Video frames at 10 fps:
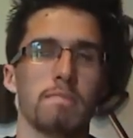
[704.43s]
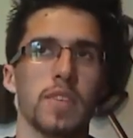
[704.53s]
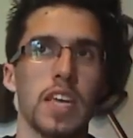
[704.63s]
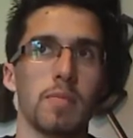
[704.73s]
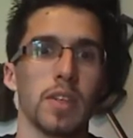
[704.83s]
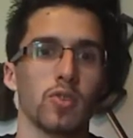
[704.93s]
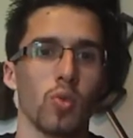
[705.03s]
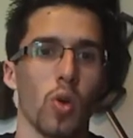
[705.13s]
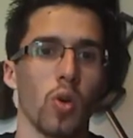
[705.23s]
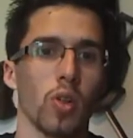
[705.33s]
demon's
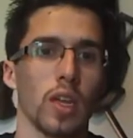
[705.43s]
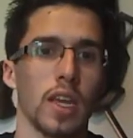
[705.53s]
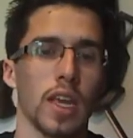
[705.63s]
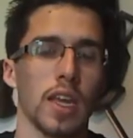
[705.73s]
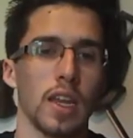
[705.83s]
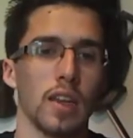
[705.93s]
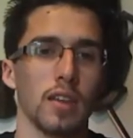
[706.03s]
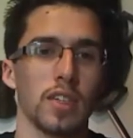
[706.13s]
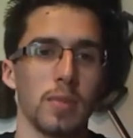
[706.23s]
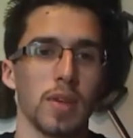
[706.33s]
role
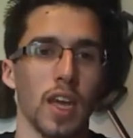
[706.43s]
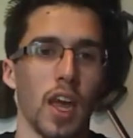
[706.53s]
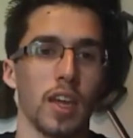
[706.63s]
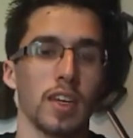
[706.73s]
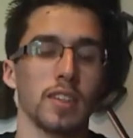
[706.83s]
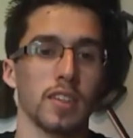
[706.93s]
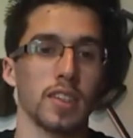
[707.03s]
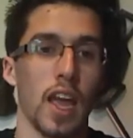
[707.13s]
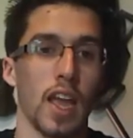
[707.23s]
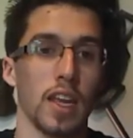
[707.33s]
in demonkind in
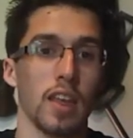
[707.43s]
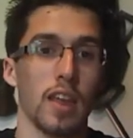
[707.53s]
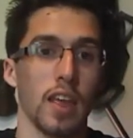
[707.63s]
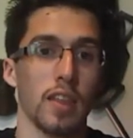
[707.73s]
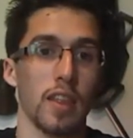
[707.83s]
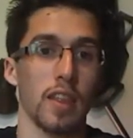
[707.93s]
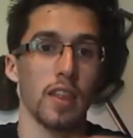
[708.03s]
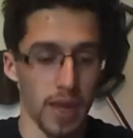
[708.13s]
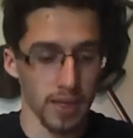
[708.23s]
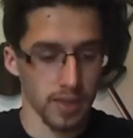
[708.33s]
society, in the
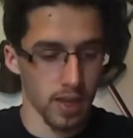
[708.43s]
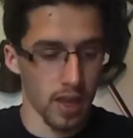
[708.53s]
abyss.